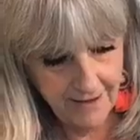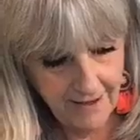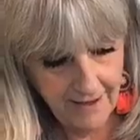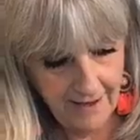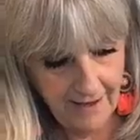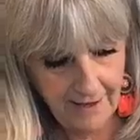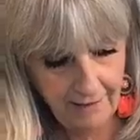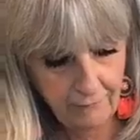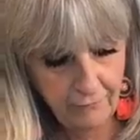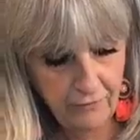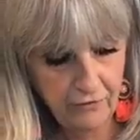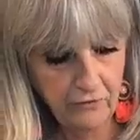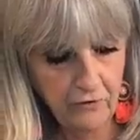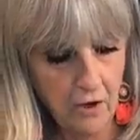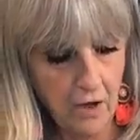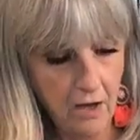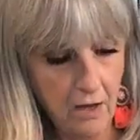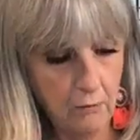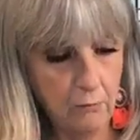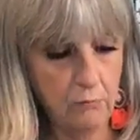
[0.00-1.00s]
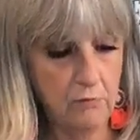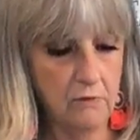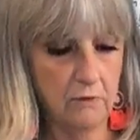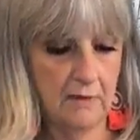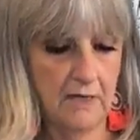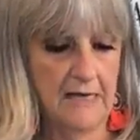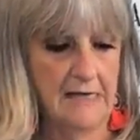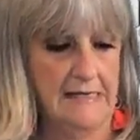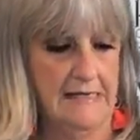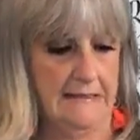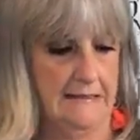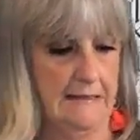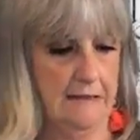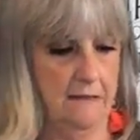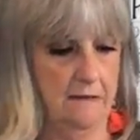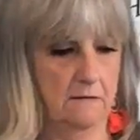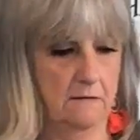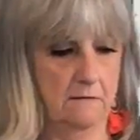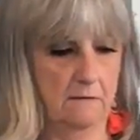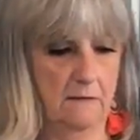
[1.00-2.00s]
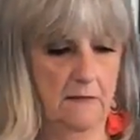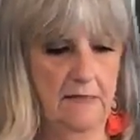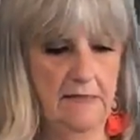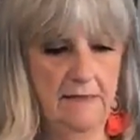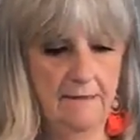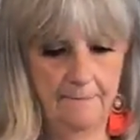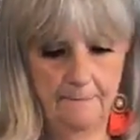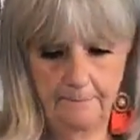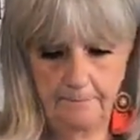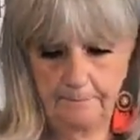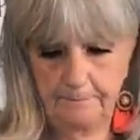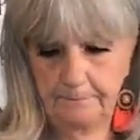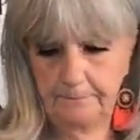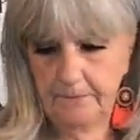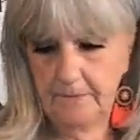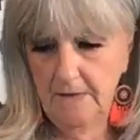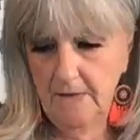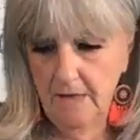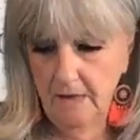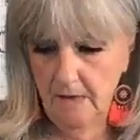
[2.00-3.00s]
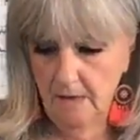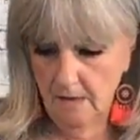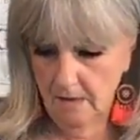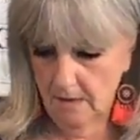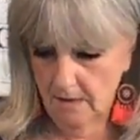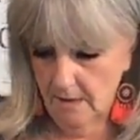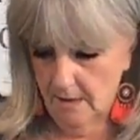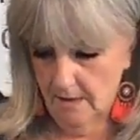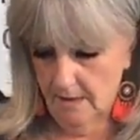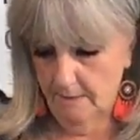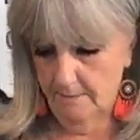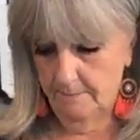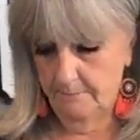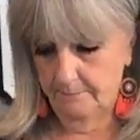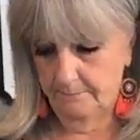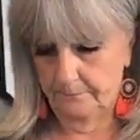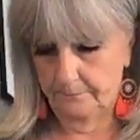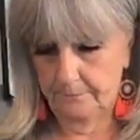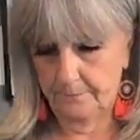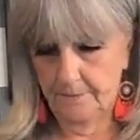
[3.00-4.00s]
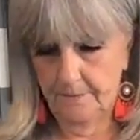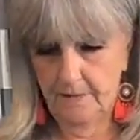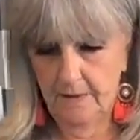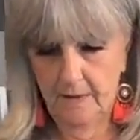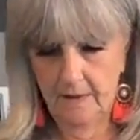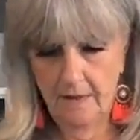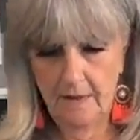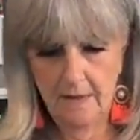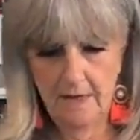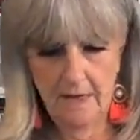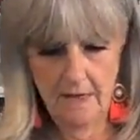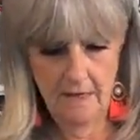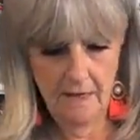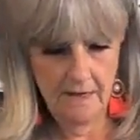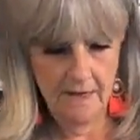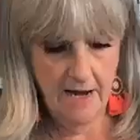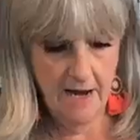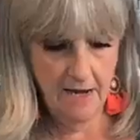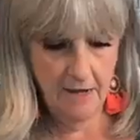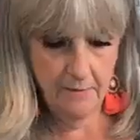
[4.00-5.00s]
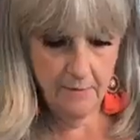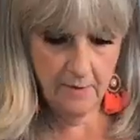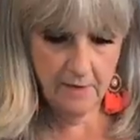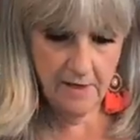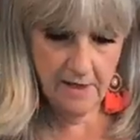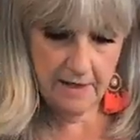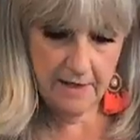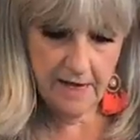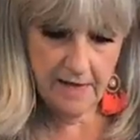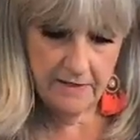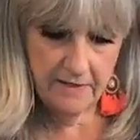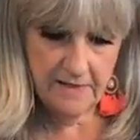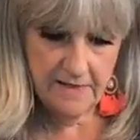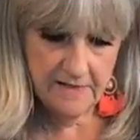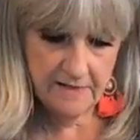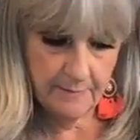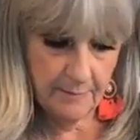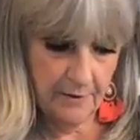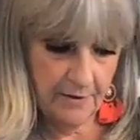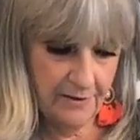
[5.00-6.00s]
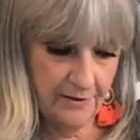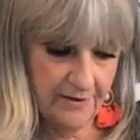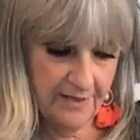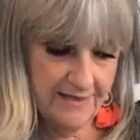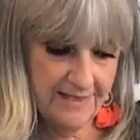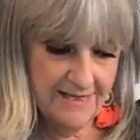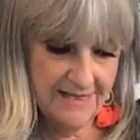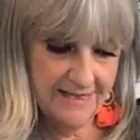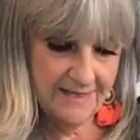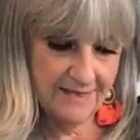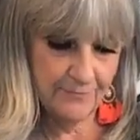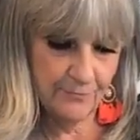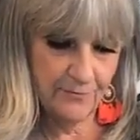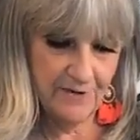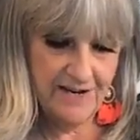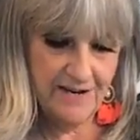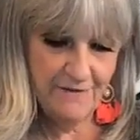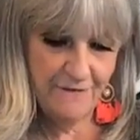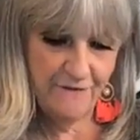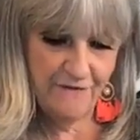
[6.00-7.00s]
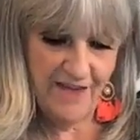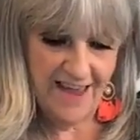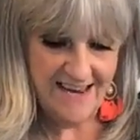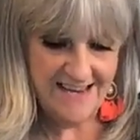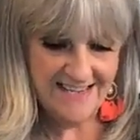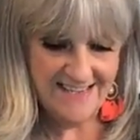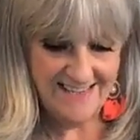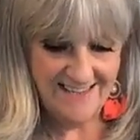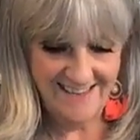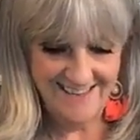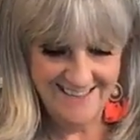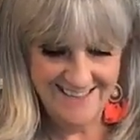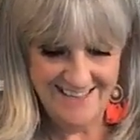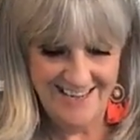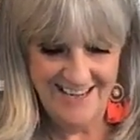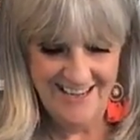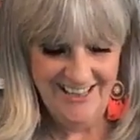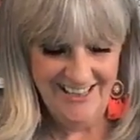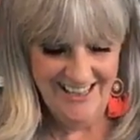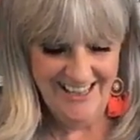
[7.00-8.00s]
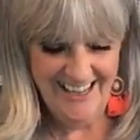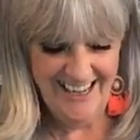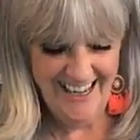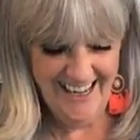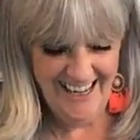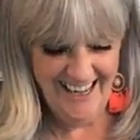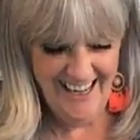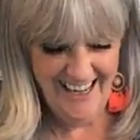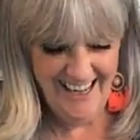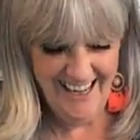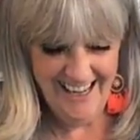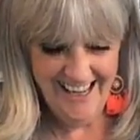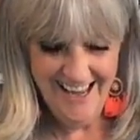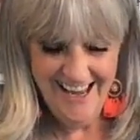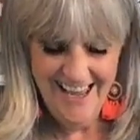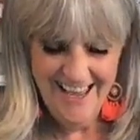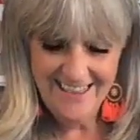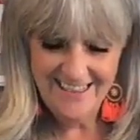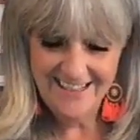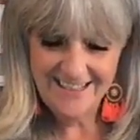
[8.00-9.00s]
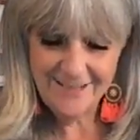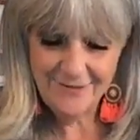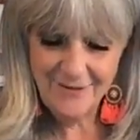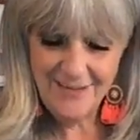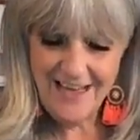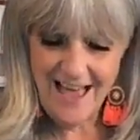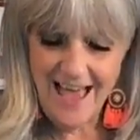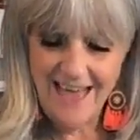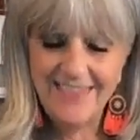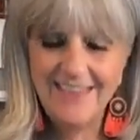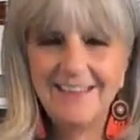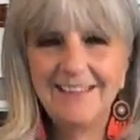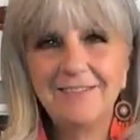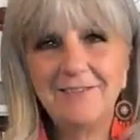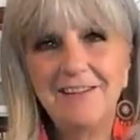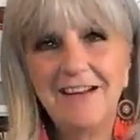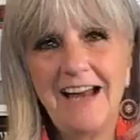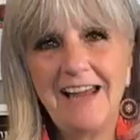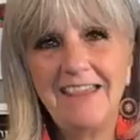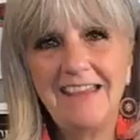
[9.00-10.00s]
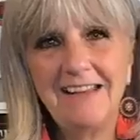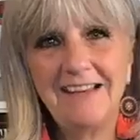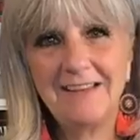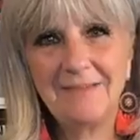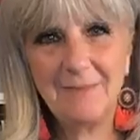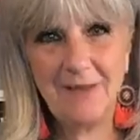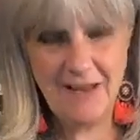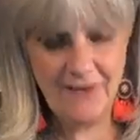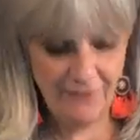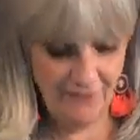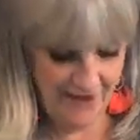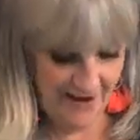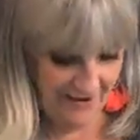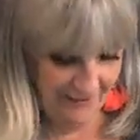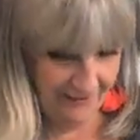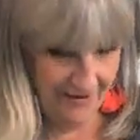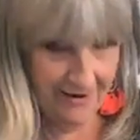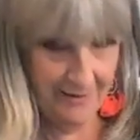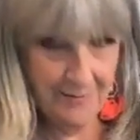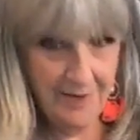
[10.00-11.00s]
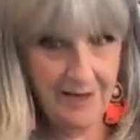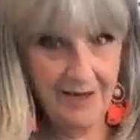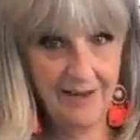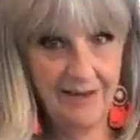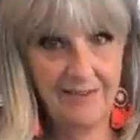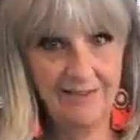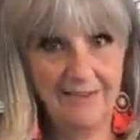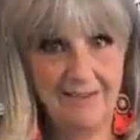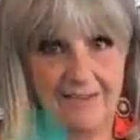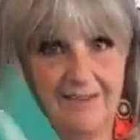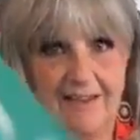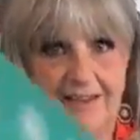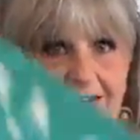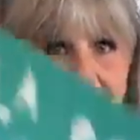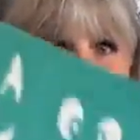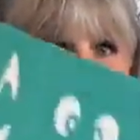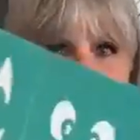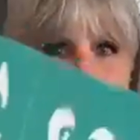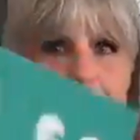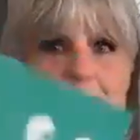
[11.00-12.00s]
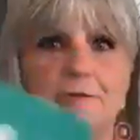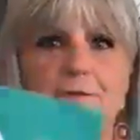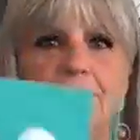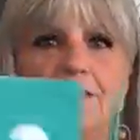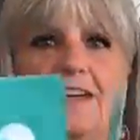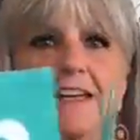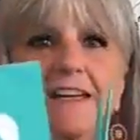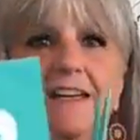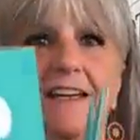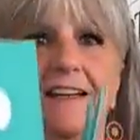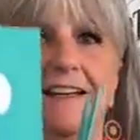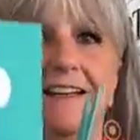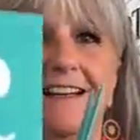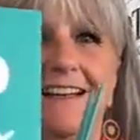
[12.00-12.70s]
Have saw will cut, right? Okay. Now I'm going to cut these apart. Look at these three faces. This one I think is my favorite because it's a little goofy.